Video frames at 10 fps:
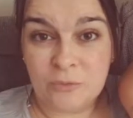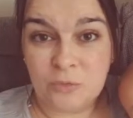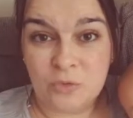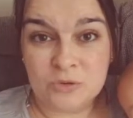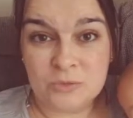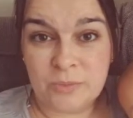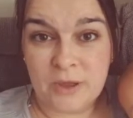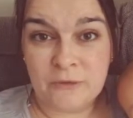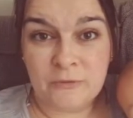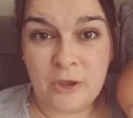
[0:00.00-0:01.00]
the water
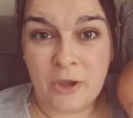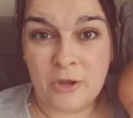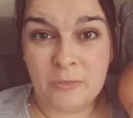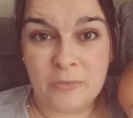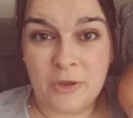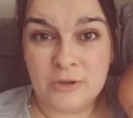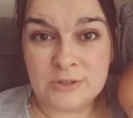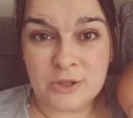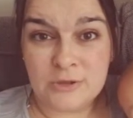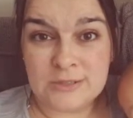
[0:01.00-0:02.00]
birth at home that I
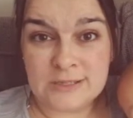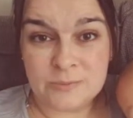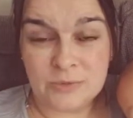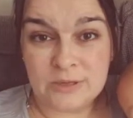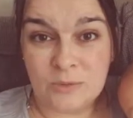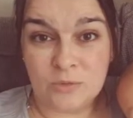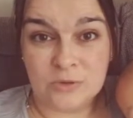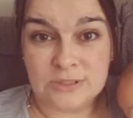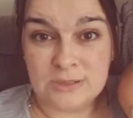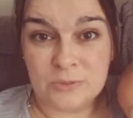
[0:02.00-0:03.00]
so desperately
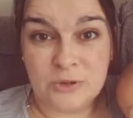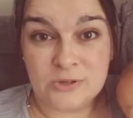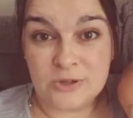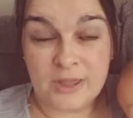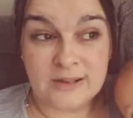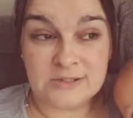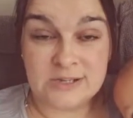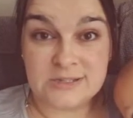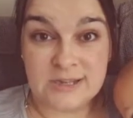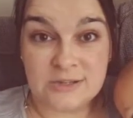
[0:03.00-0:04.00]
wanted because I had
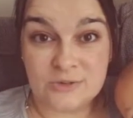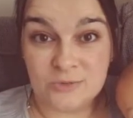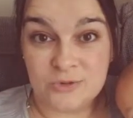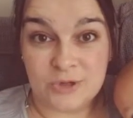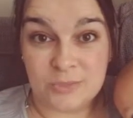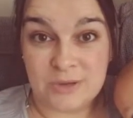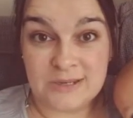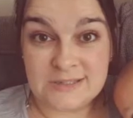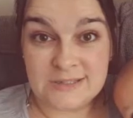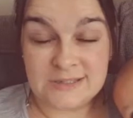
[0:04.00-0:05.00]
gestational
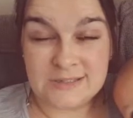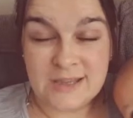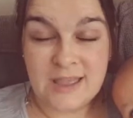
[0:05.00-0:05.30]
diabetes.